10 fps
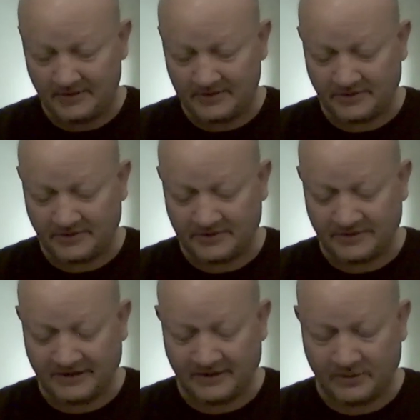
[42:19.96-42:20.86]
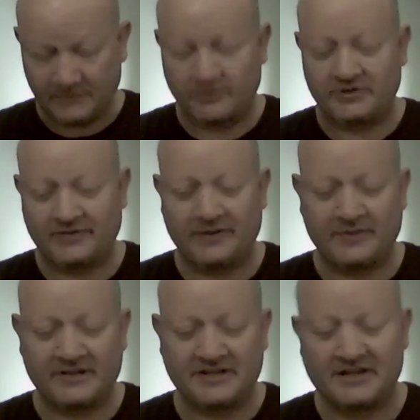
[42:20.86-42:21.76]
sort of
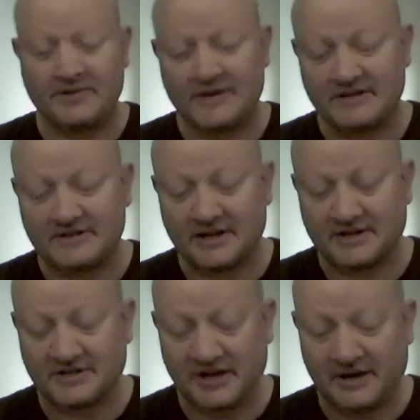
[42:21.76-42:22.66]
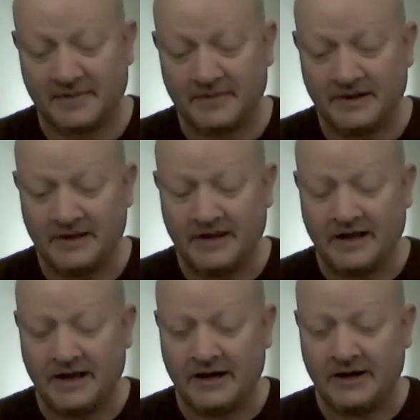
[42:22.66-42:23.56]
continue it into next year.
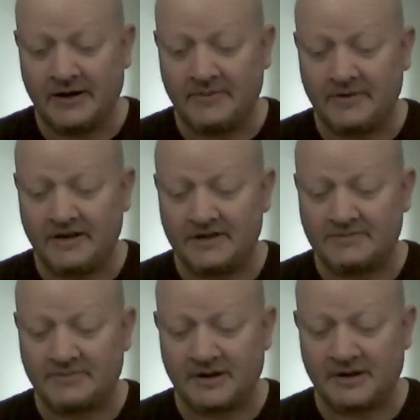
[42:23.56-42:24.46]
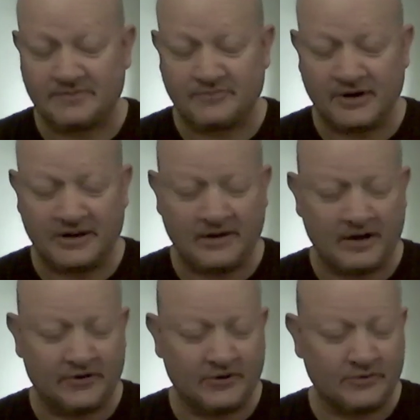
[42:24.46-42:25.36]
It's really
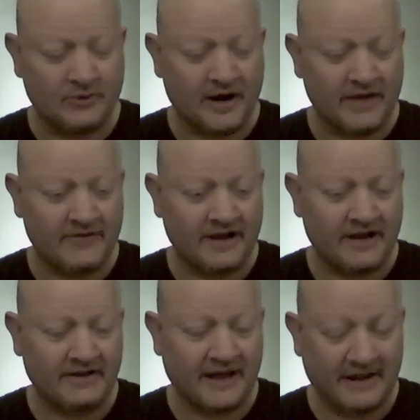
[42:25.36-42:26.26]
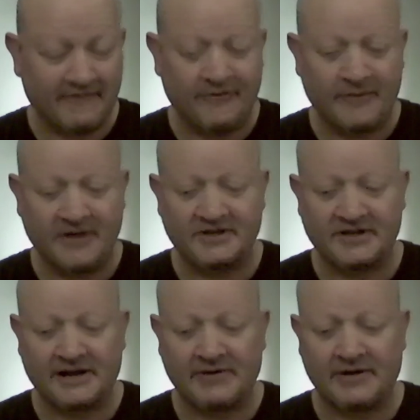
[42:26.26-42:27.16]
a good way of getting that information
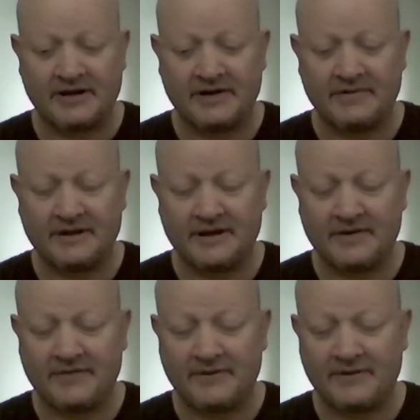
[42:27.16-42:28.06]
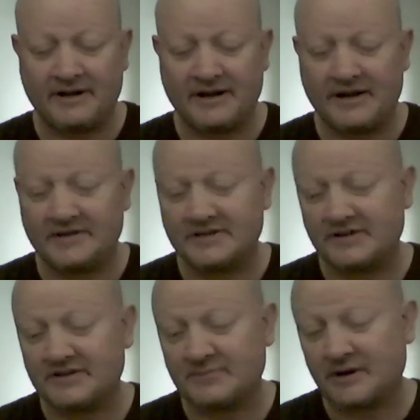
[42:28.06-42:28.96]
out in a very clear,
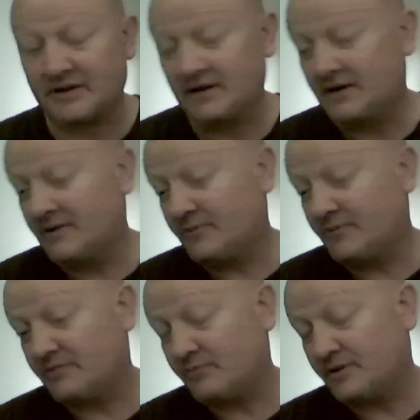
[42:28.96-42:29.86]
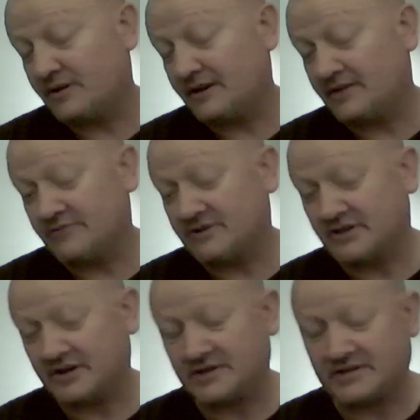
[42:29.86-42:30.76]
concise way with leading
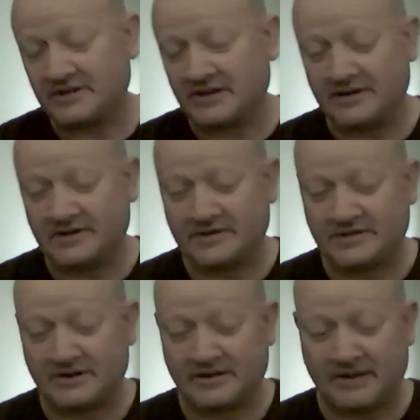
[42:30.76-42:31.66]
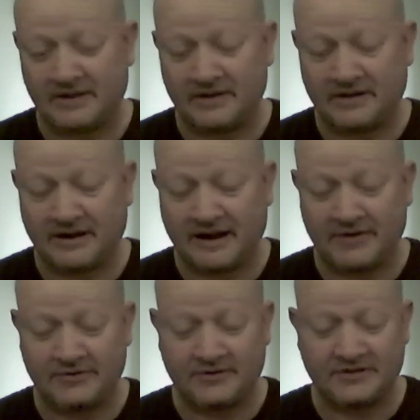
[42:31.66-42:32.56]
researchers and clinicians like
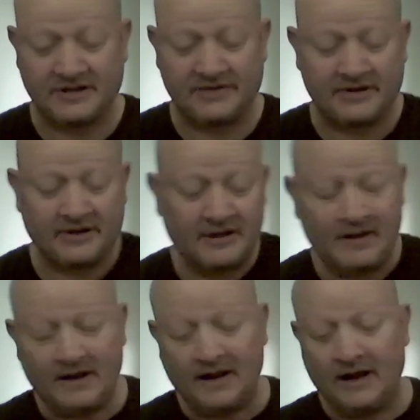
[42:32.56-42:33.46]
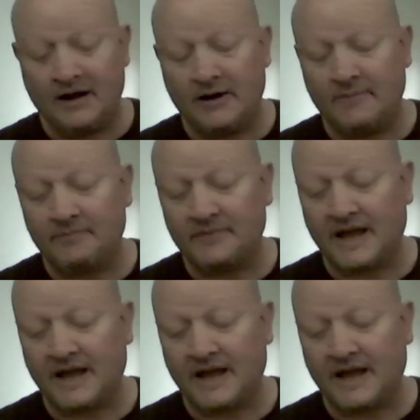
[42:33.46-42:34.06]
Andrew this evening. And